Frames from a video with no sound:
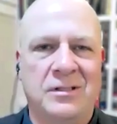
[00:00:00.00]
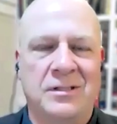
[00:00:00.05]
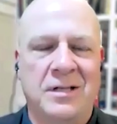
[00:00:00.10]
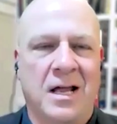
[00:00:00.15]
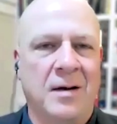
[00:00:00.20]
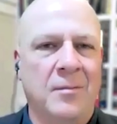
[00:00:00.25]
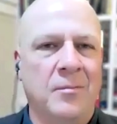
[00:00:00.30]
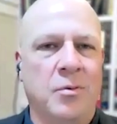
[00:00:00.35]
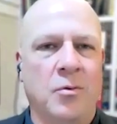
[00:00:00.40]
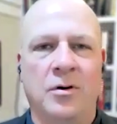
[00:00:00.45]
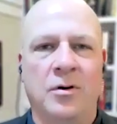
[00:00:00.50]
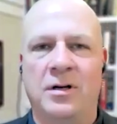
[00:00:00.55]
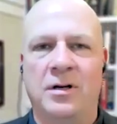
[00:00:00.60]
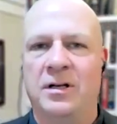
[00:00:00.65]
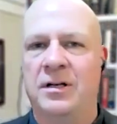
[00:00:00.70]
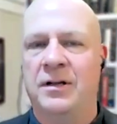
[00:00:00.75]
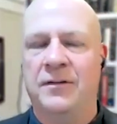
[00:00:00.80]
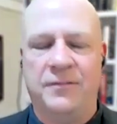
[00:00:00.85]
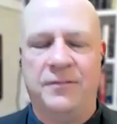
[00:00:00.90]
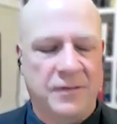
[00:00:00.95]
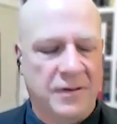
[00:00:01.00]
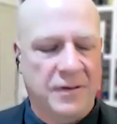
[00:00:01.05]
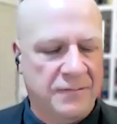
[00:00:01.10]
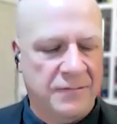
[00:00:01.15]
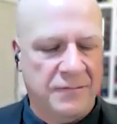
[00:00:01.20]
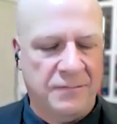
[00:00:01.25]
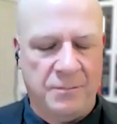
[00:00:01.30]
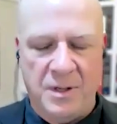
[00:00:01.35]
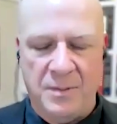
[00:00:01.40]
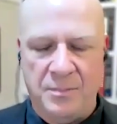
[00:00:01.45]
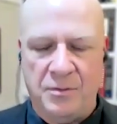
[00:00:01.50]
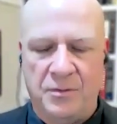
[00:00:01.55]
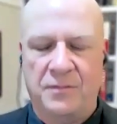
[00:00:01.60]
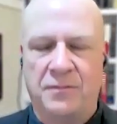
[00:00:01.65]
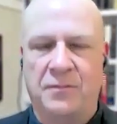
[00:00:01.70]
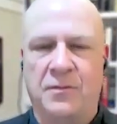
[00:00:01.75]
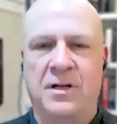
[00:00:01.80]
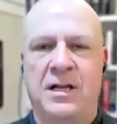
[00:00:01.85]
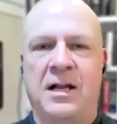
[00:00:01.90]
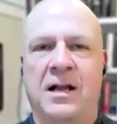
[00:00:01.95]
what's not important, if people are
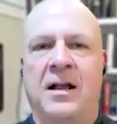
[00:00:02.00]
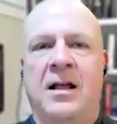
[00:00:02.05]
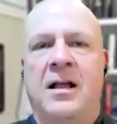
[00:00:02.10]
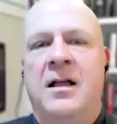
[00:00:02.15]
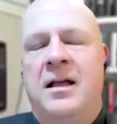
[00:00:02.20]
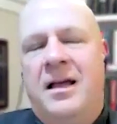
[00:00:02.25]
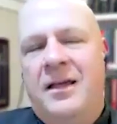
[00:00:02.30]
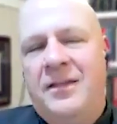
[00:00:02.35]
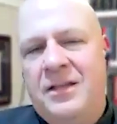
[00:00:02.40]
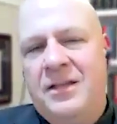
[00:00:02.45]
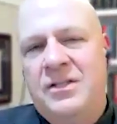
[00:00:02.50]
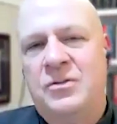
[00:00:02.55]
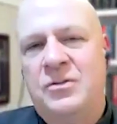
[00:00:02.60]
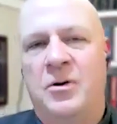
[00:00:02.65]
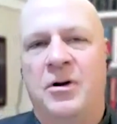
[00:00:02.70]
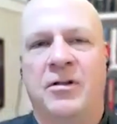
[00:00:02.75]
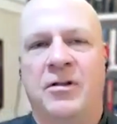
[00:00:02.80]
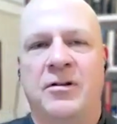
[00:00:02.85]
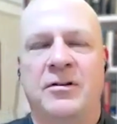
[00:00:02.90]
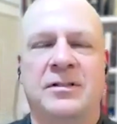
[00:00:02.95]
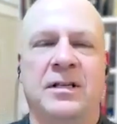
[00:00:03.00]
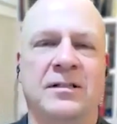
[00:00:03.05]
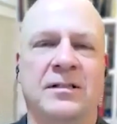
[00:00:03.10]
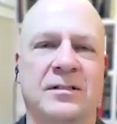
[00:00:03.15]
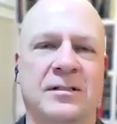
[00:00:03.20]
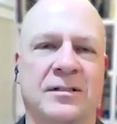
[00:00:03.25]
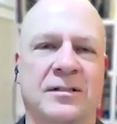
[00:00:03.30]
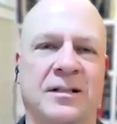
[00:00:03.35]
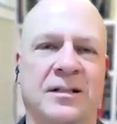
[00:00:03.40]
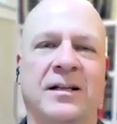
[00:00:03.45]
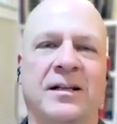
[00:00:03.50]
freaking out. And this is one of those things that